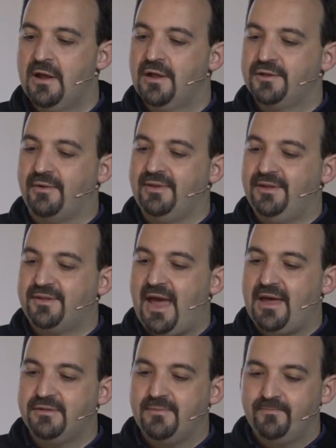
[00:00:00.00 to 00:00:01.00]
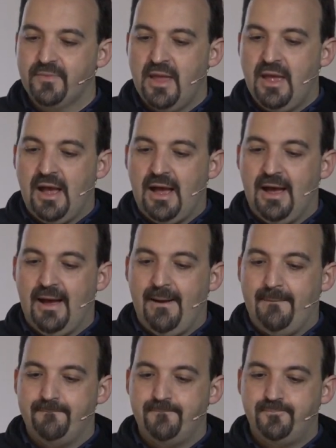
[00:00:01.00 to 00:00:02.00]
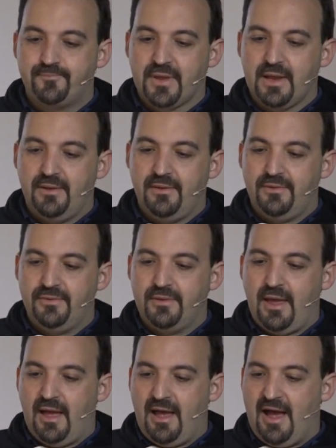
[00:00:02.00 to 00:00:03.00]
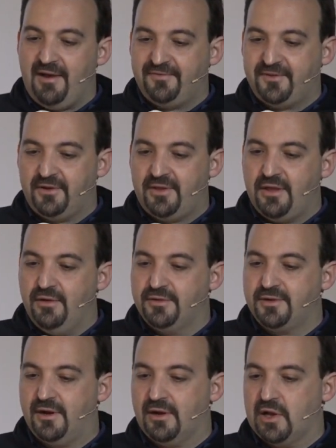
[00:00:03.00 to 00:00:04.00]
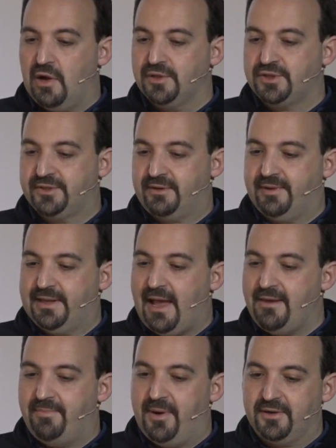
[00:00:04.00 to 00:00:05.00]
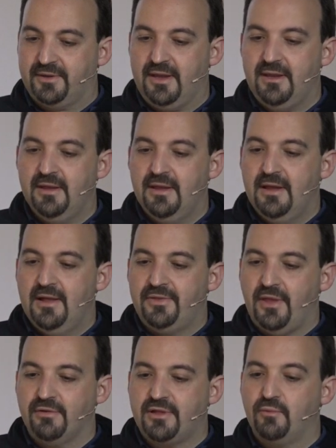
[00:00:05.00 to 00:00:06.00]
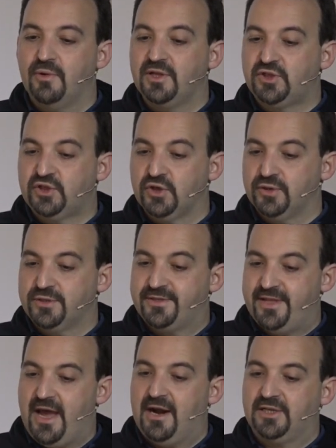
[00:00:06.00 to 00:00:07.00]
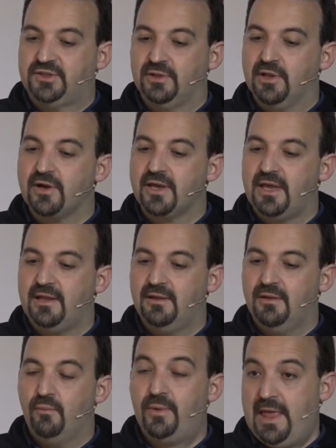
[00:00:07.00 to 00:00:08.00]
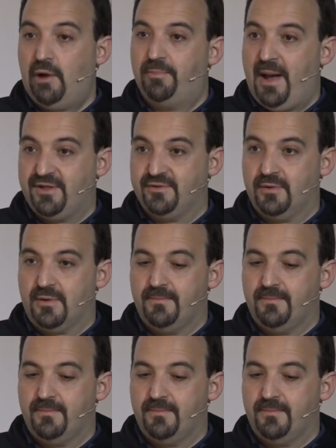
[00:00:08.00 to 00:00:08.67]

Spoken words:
So in this case, after the user goes to the relying party, the user will choose there to log in without password.